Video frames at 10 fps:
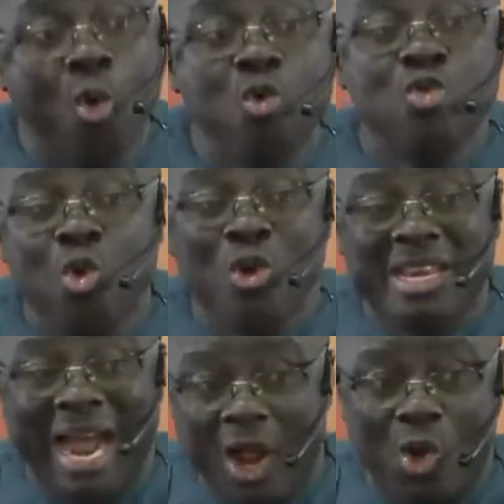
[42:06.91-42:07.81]
who know
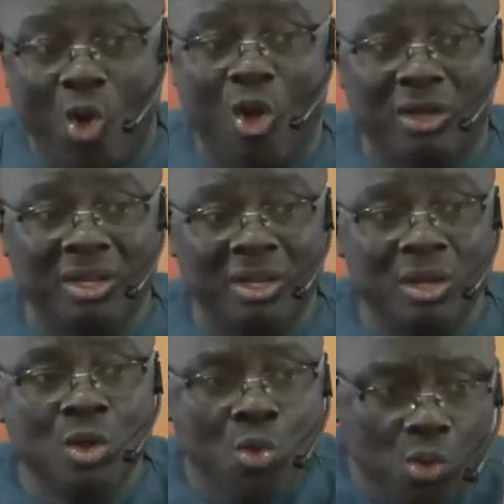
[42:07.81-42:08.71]
their God
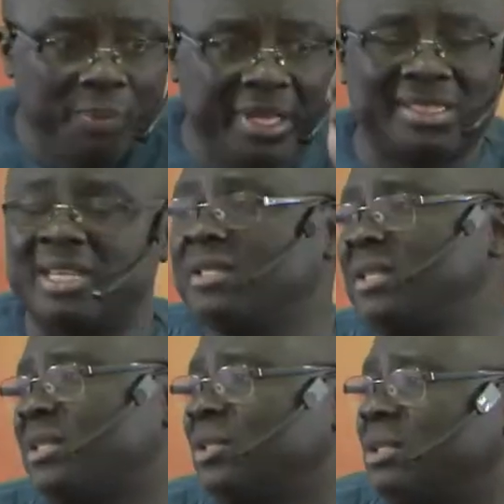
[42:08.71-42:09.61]
who make such
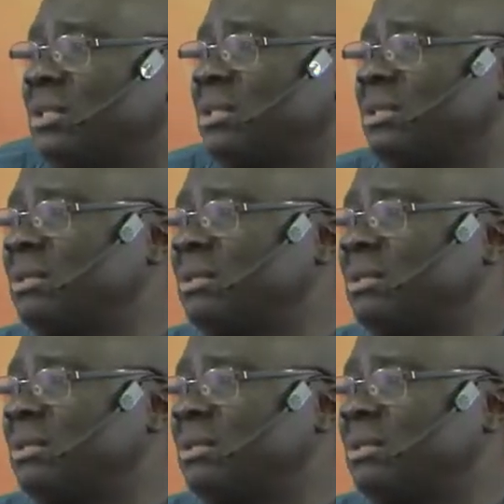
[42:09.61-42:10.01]
decisions.